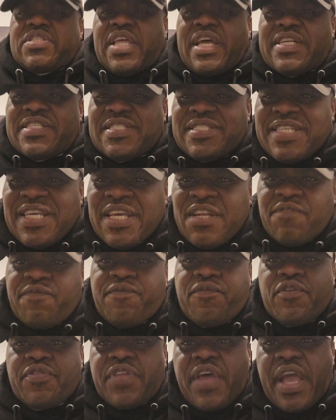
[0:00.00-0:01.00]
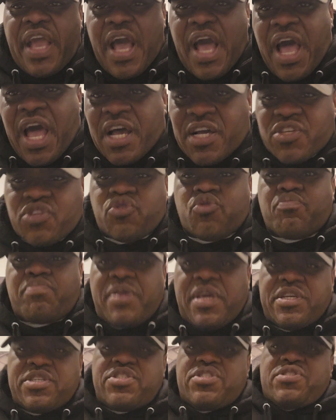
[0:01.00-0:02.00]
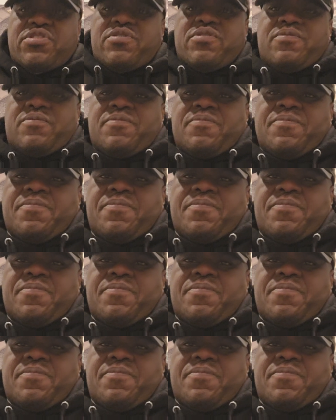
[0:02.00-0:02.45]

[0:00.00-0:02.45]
they did for their occupation.